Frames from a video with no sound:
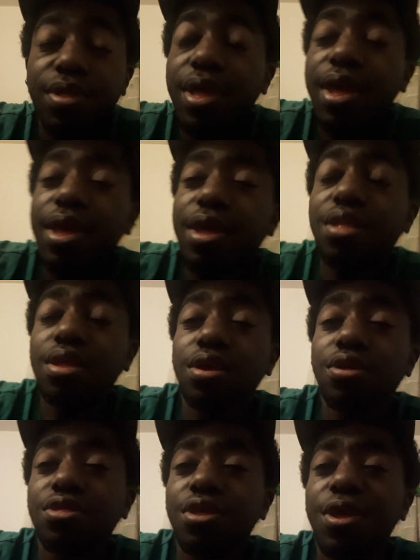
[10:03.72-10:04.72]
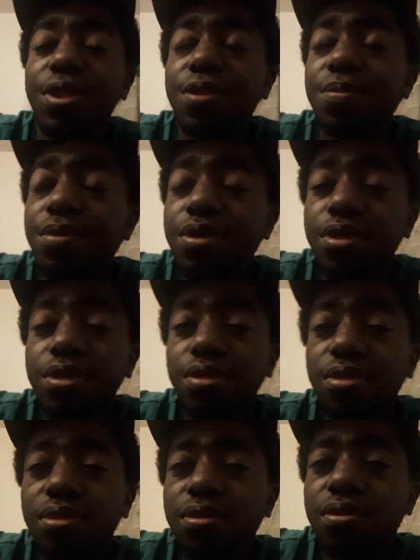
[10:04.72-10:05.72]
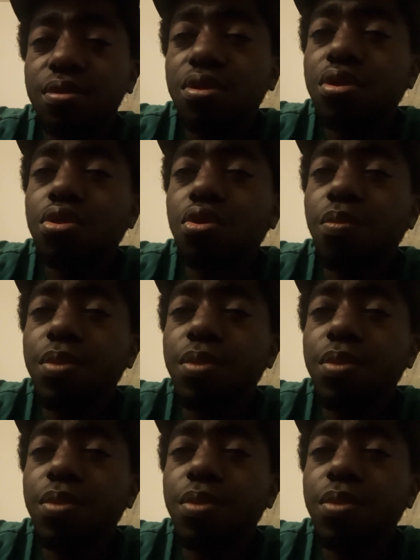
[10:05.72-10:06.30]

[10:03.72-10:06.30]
that. And like I said, don't